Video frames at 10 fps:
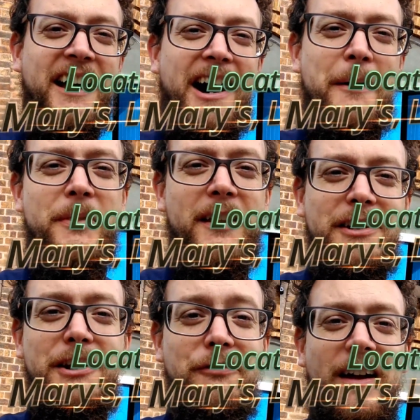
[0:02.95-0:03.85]
I'm the
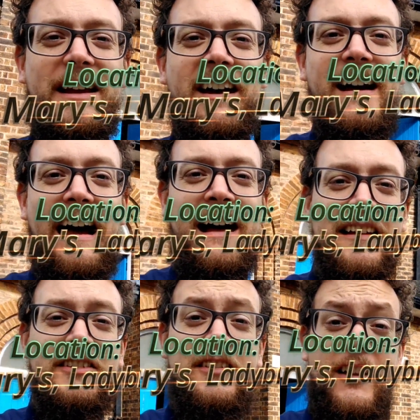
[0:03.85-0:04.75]
new vicar
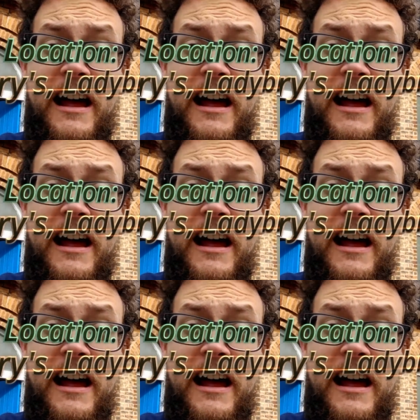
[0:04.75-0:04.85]
at